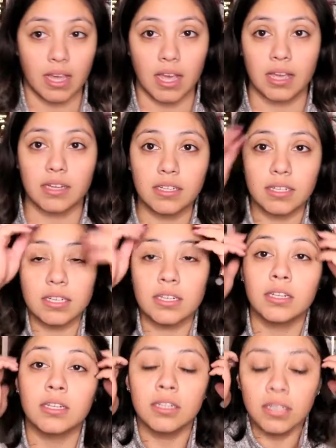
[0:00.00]
that,
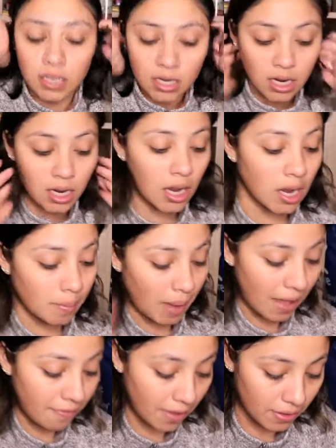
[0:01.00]

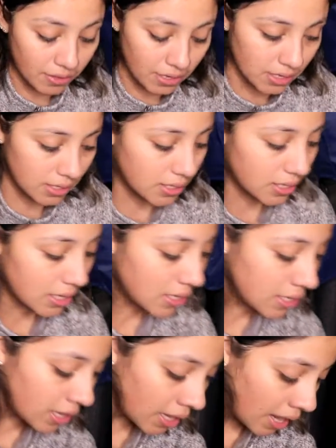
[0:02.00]
I found these,
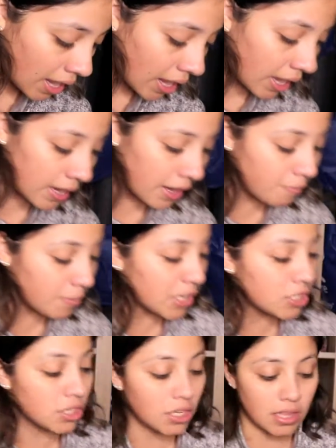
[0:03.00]
and I've
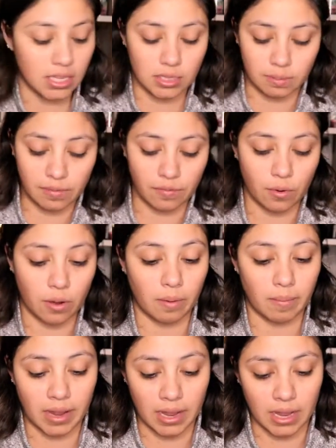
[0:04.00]
mentioned these before
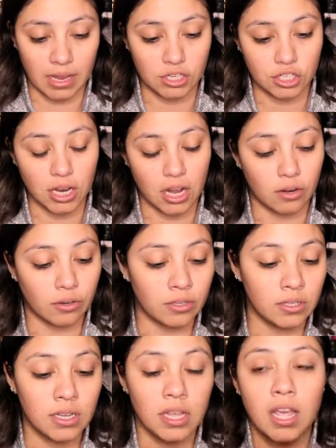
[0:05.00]
on my
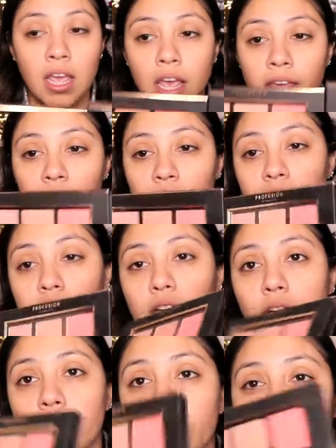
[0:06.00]
channel, and these
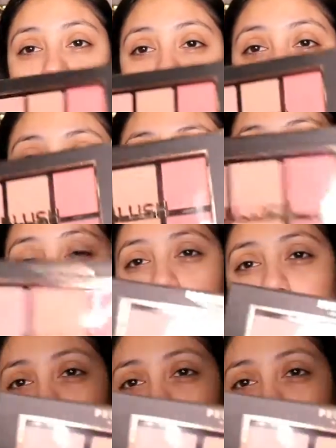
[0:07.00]
are $5 a